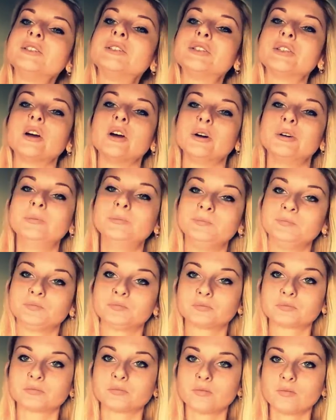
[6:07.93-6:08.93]
So,
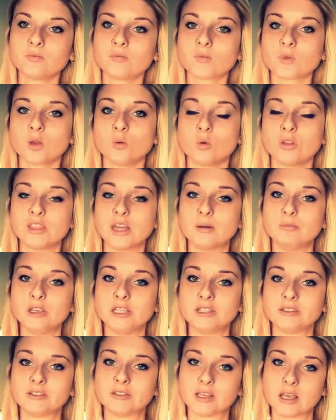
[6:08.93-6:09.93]
with that
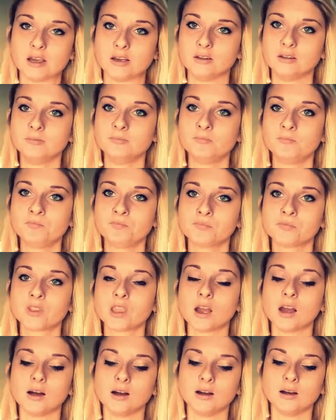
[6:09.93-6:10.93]
being said,
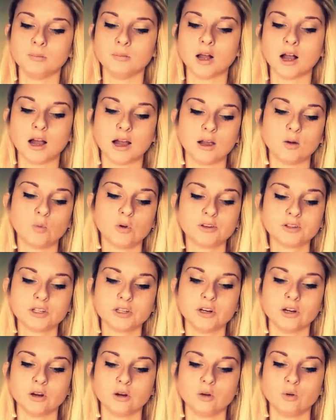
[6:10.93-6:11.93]
I want
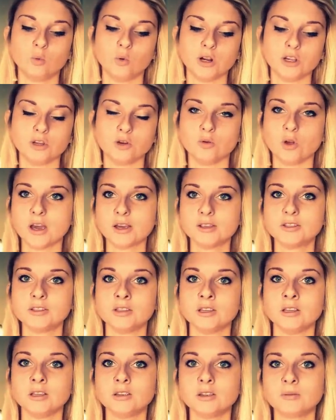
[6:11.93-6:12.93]
to know what you guys
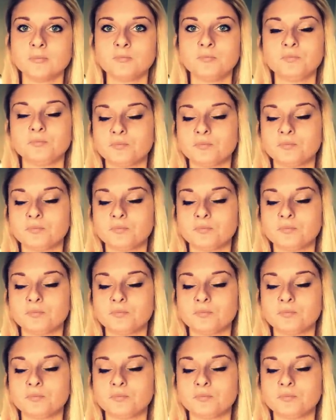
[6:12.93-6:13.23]
think.